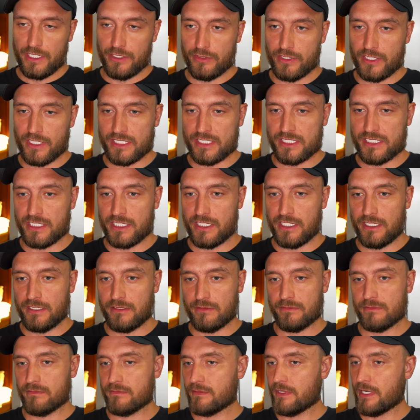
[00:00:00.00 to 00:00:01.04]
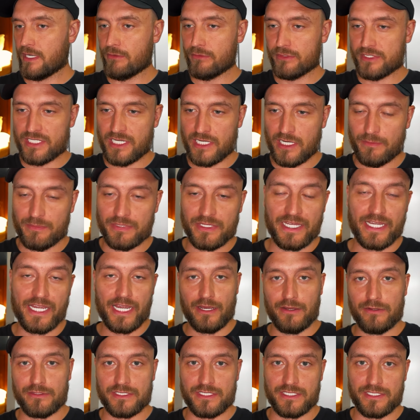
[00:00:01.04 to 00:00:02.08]
You're gonna see how it's gonna play
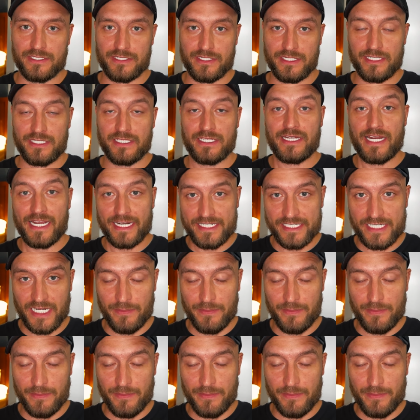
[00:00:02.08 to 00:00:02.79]
out in the next